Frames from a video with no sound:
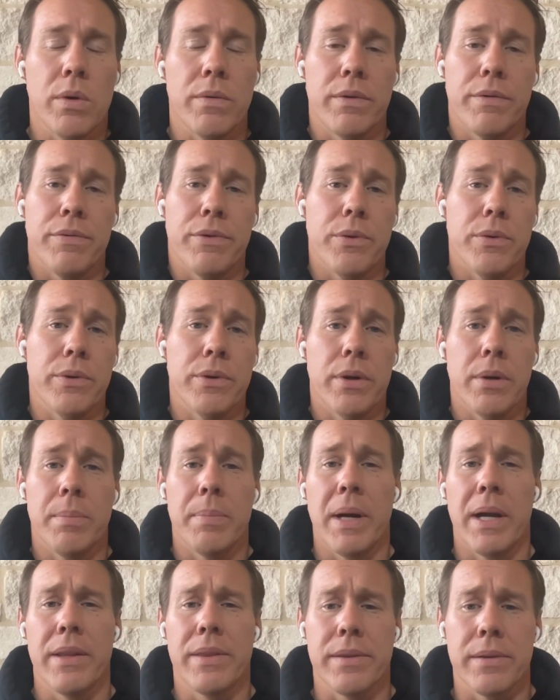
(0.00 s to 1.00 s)
or refute your
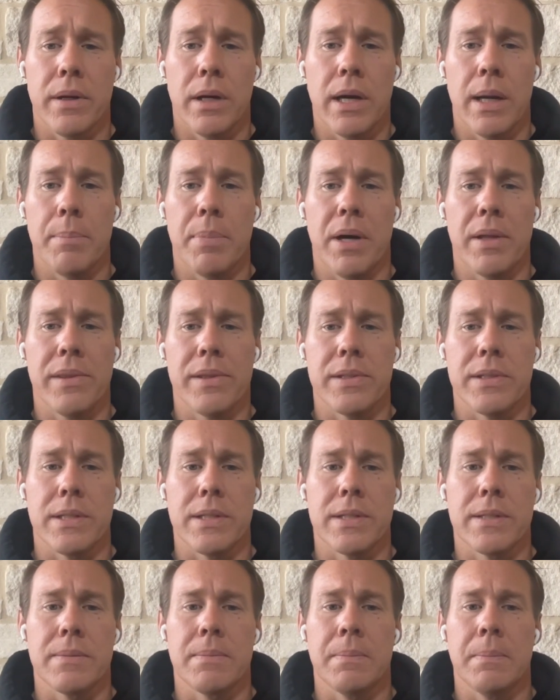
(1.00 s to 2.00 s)

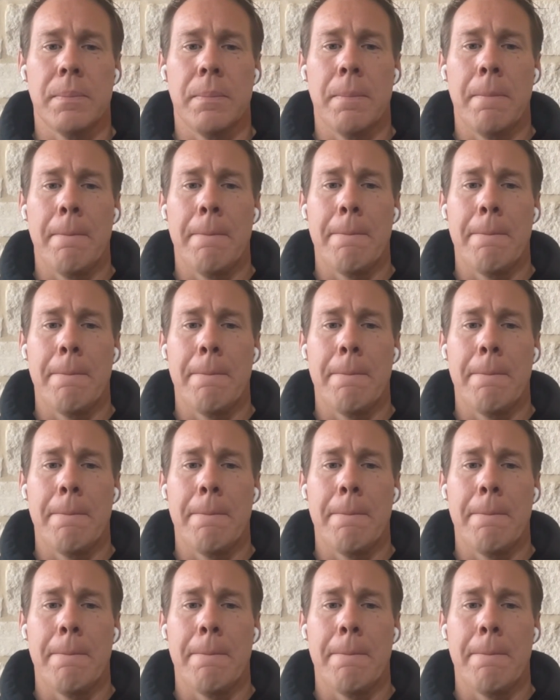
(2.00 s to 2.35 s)
hypothesis.